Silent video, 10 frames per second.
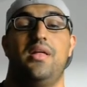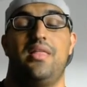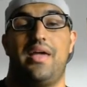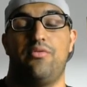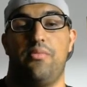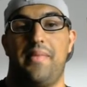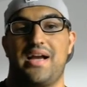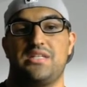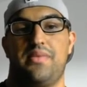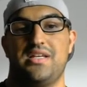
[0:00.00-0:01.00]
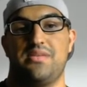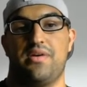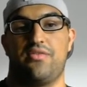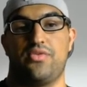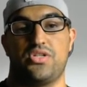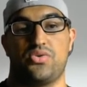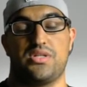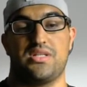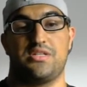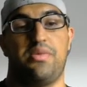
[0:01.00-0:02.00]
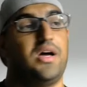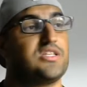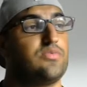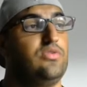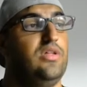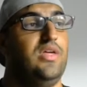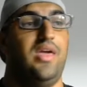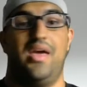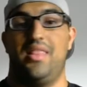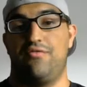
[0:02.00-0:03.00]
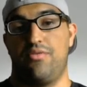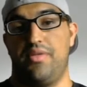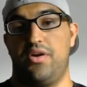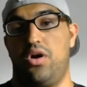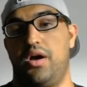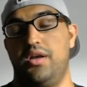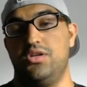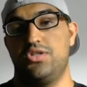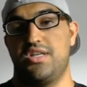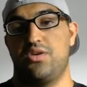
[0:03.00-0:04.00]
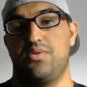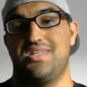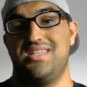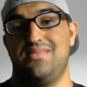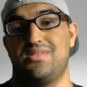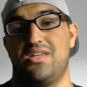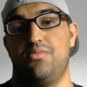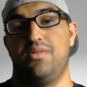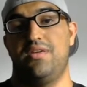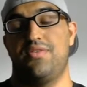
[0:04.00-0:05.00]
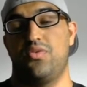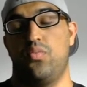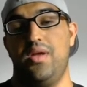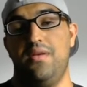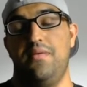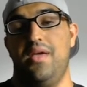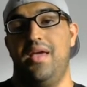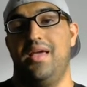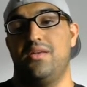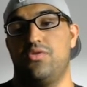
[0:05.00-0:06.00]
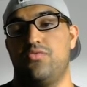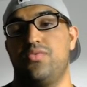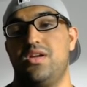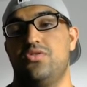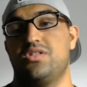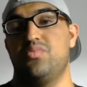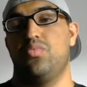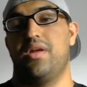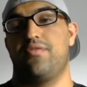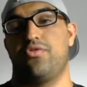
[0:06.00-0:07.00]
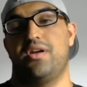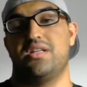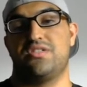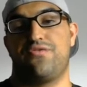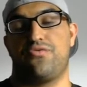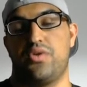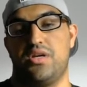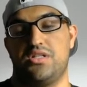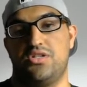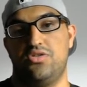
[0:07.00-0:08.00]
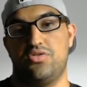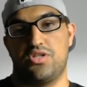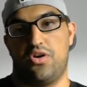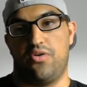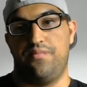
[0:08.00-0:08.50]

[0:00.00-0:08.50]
That will maximize the amount of resources as possible. And then from there on, stick with the teams that you believe can win and reuse them whenever it is free to do so.